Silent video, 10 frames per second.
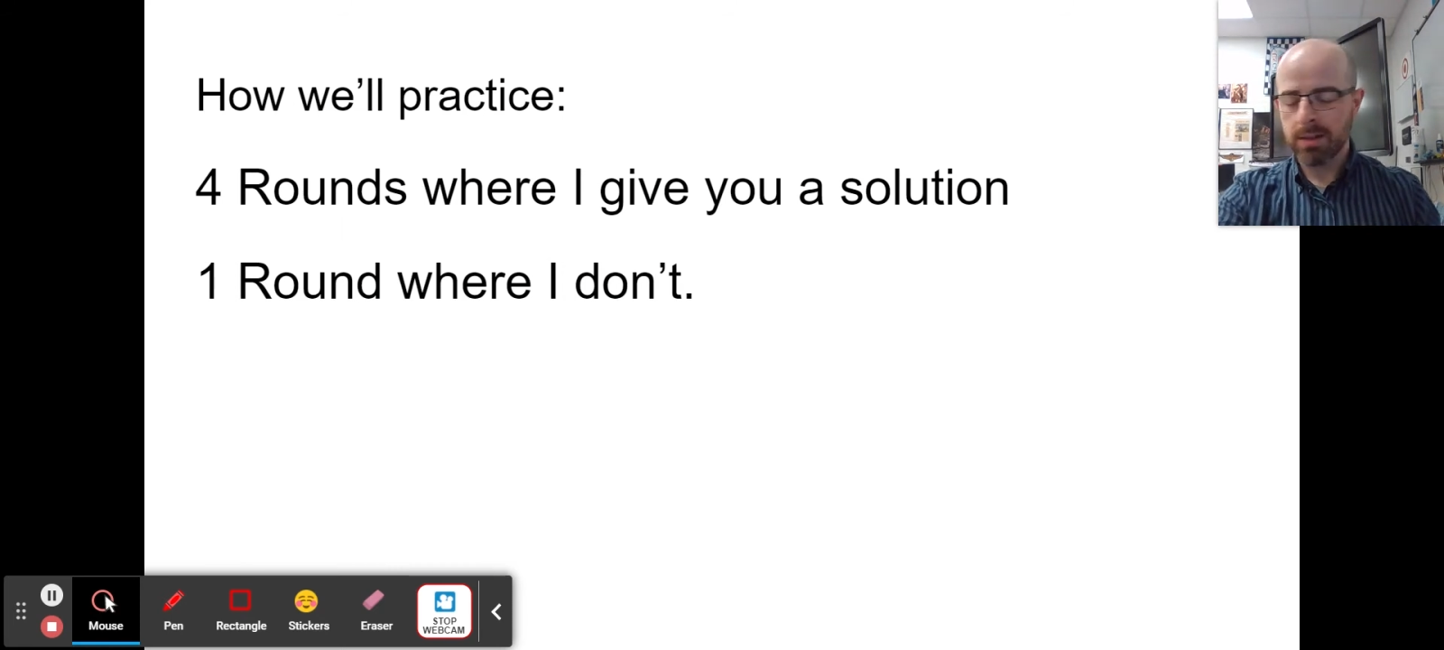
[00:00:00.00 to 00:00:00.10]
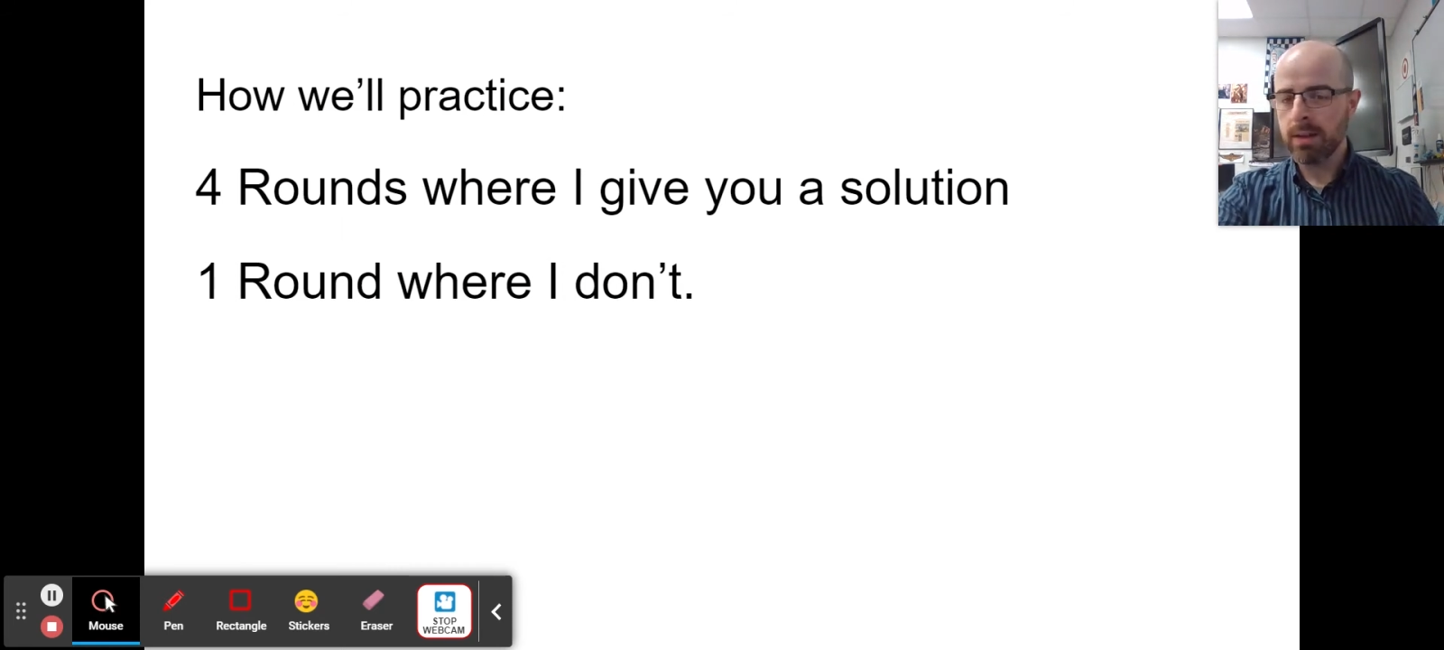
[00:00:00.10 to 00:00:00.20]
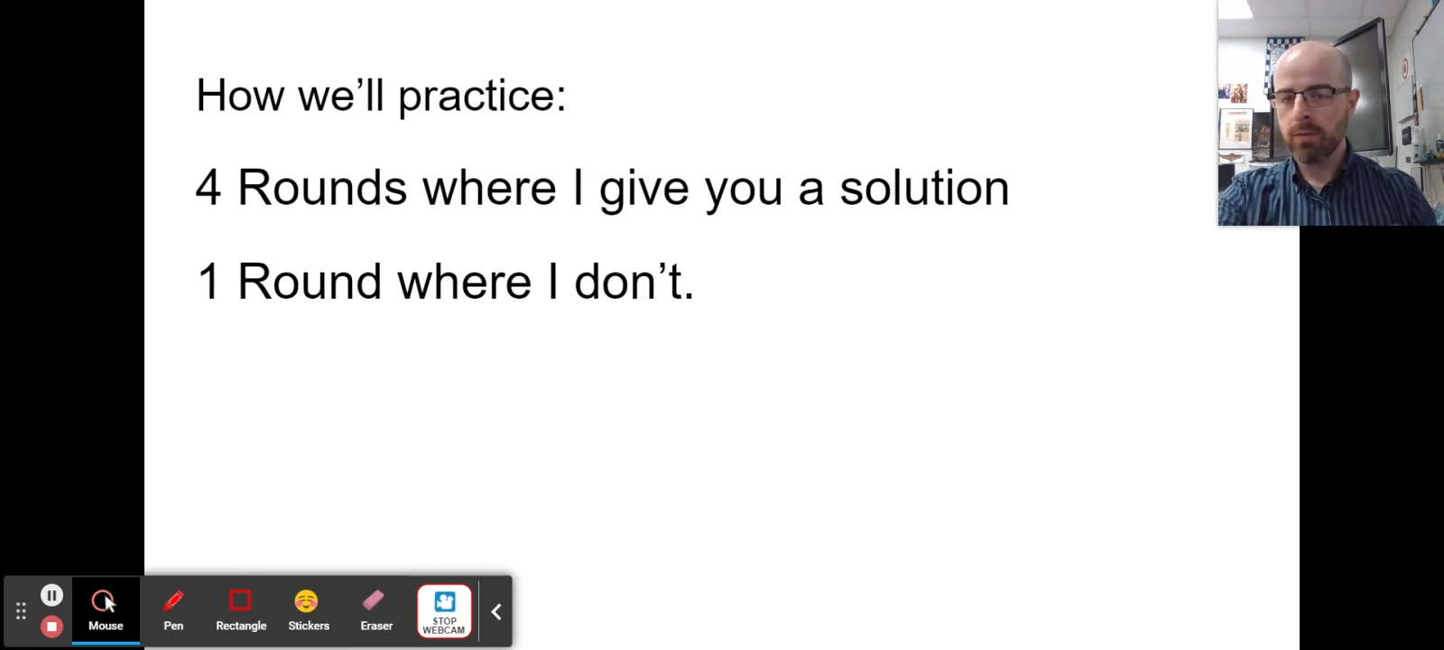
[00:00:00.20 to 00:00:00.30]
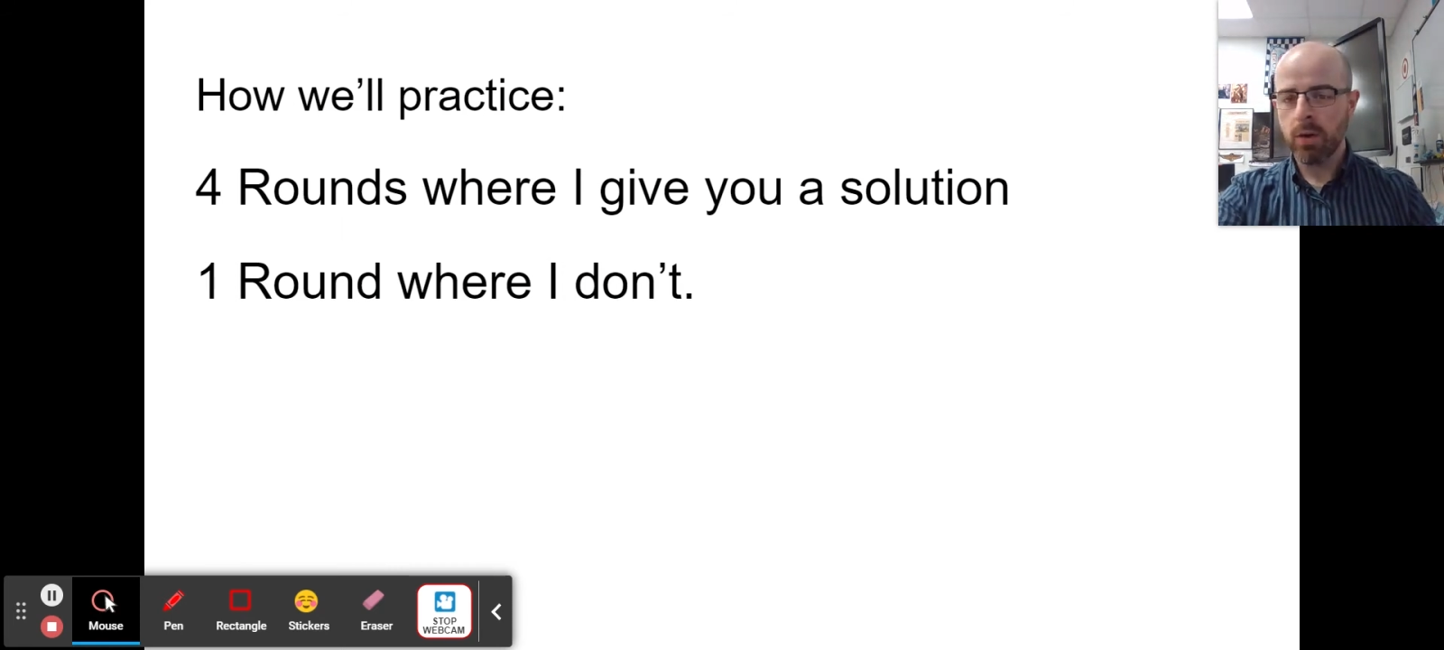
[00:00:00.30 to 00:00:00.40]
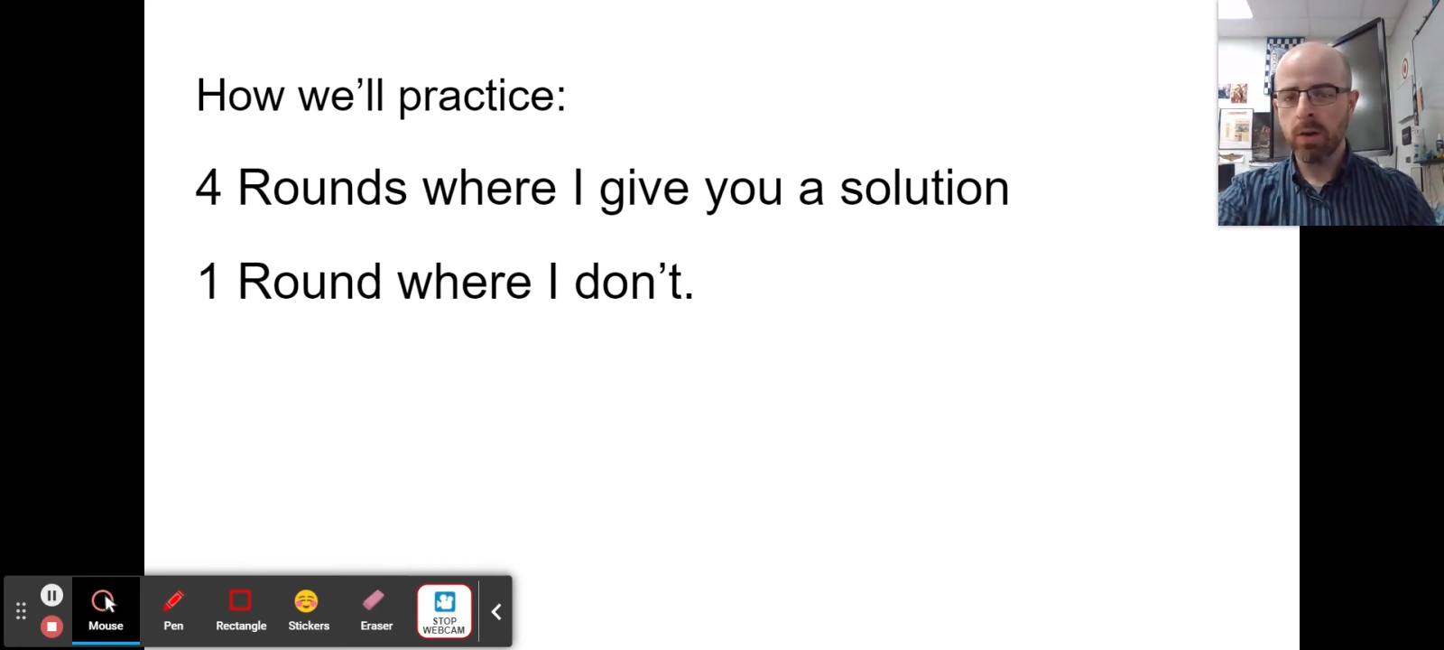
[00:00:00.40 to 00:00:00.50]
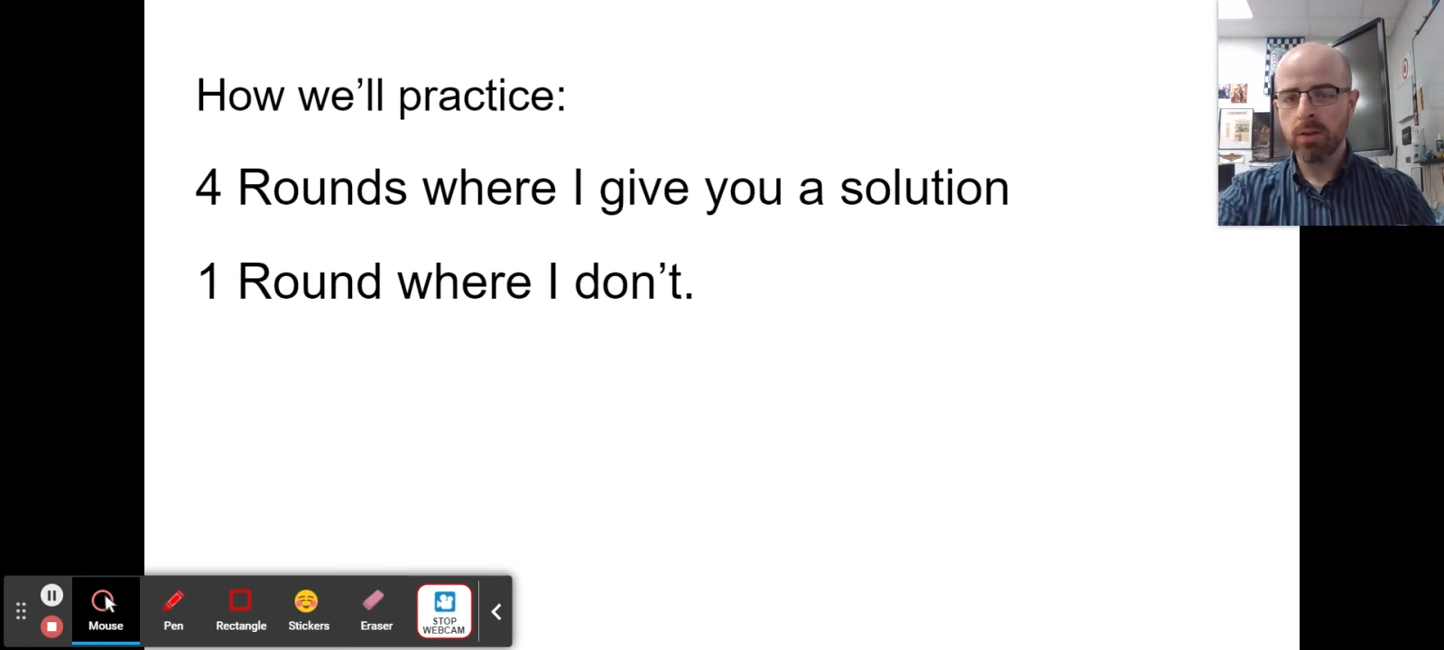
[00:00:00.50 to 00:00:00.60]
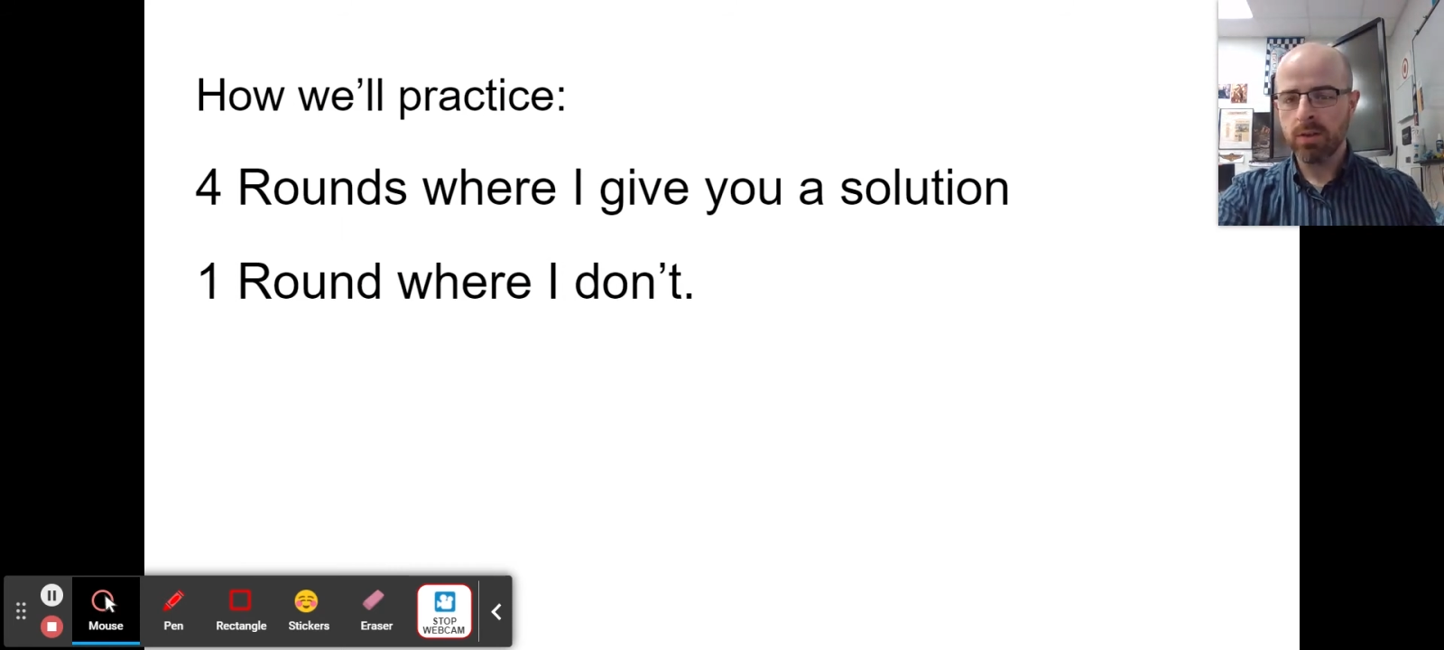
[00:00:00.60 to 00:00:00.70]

to see if you're